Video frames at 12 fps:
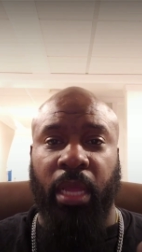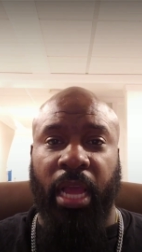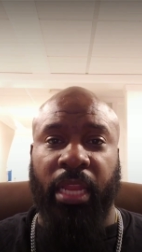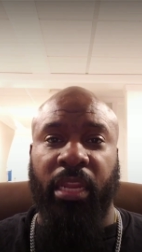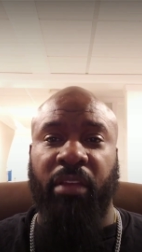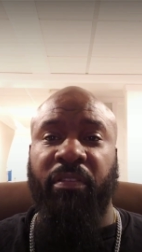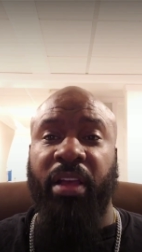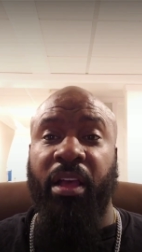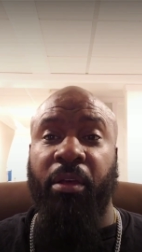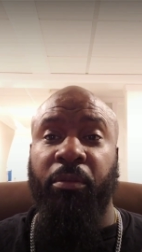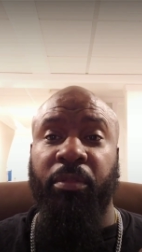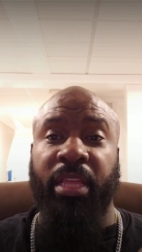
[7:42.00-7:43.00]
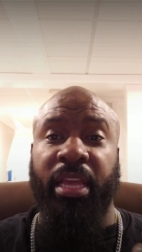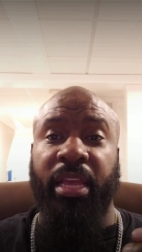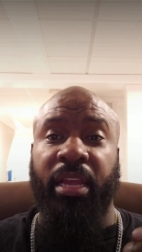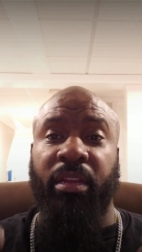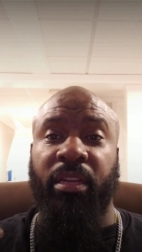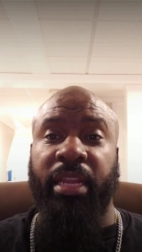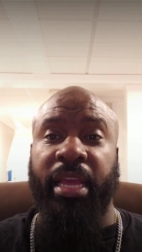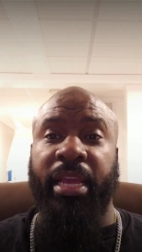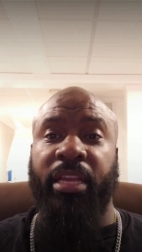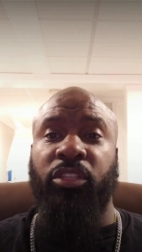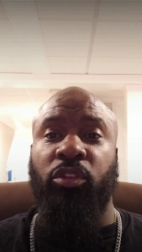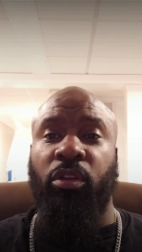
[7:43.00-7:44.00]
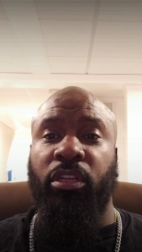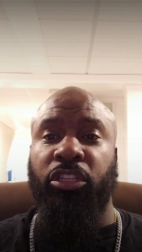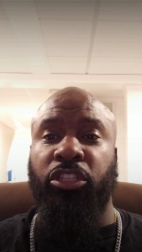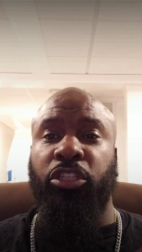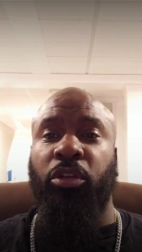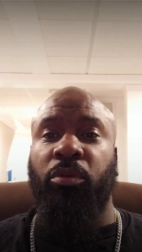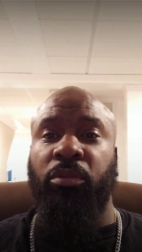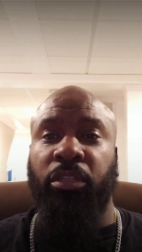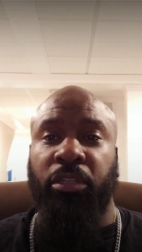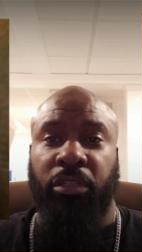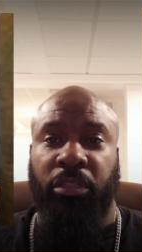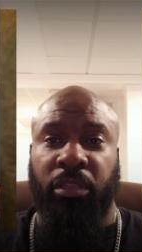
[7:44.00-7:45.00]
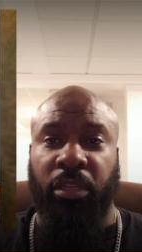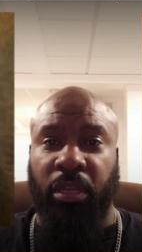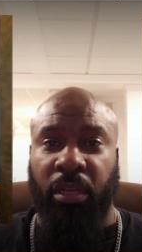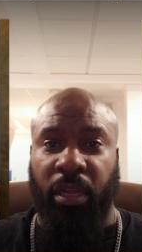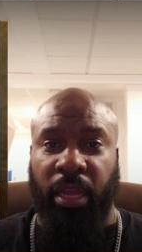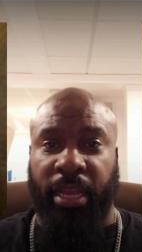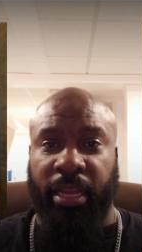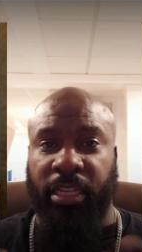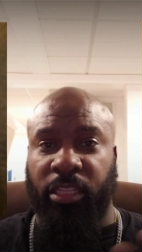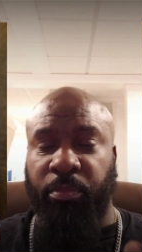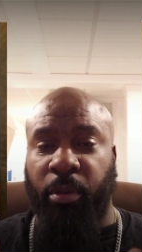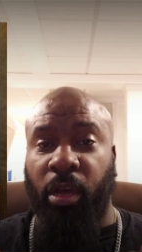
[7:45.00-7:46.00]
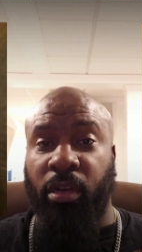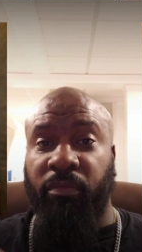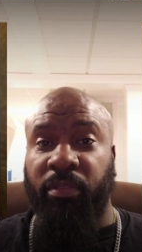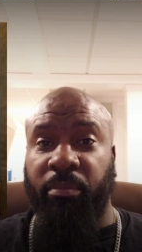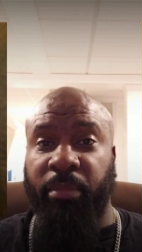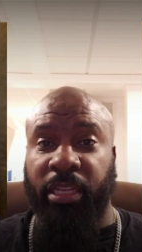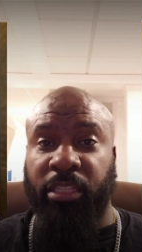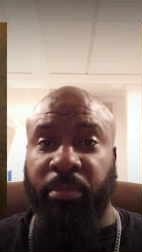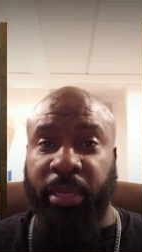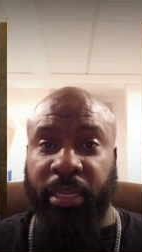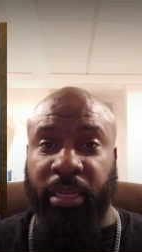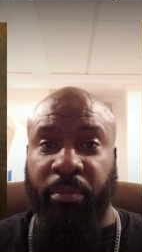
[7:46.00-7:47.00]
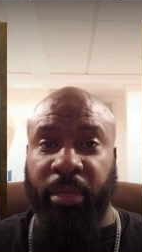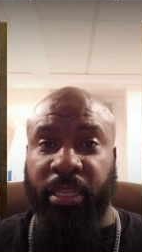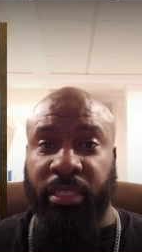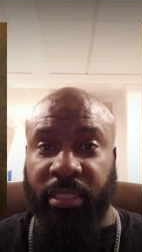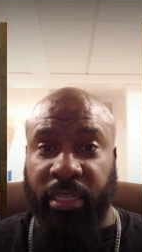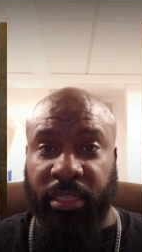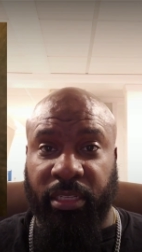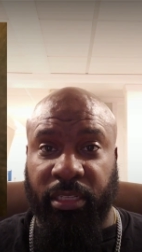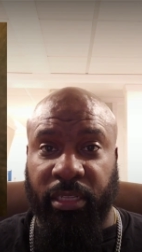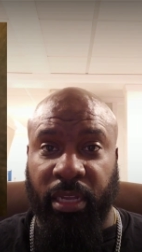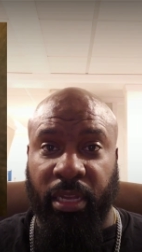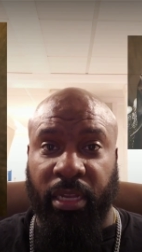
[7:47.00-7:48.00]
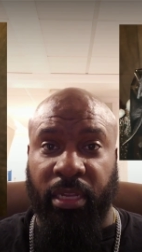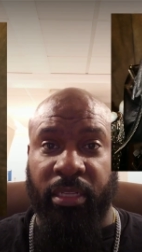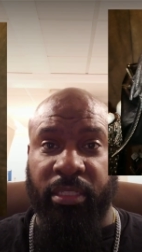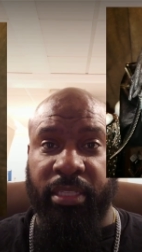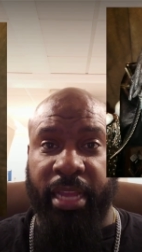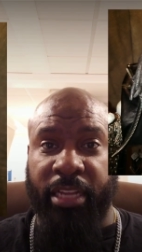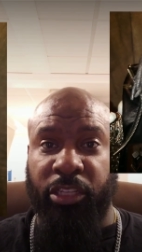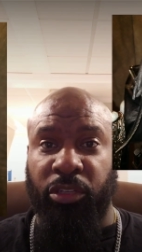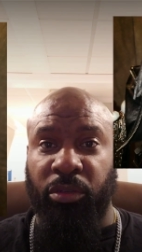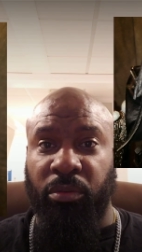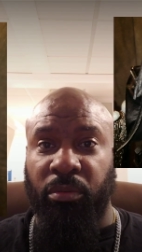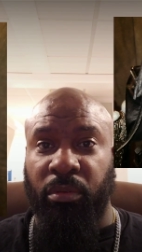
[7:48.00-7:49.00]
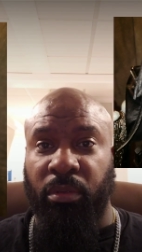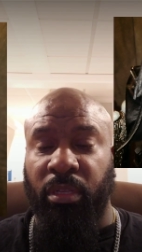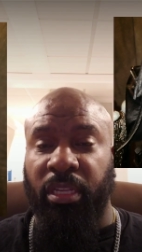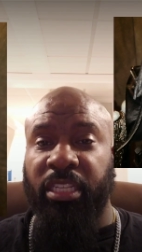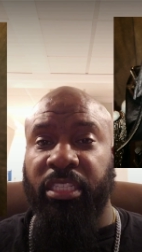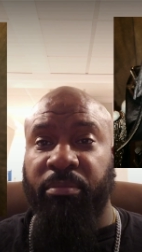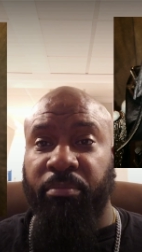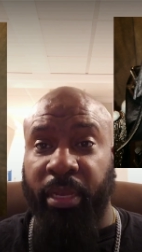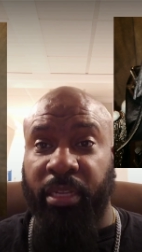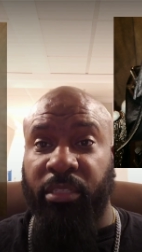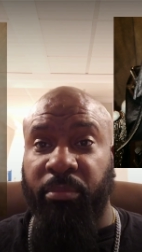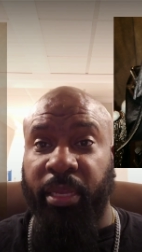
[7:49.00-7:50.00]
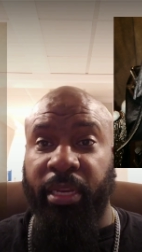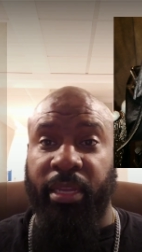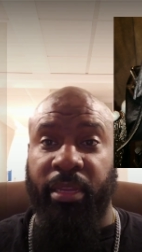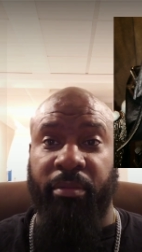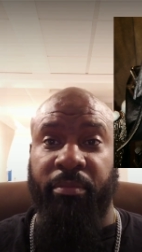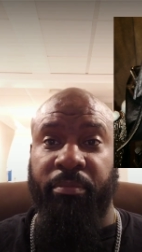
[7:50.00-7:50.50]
I love how the hair lays on his shoulders, and it's part of the mixed media, because this statue is mixed media.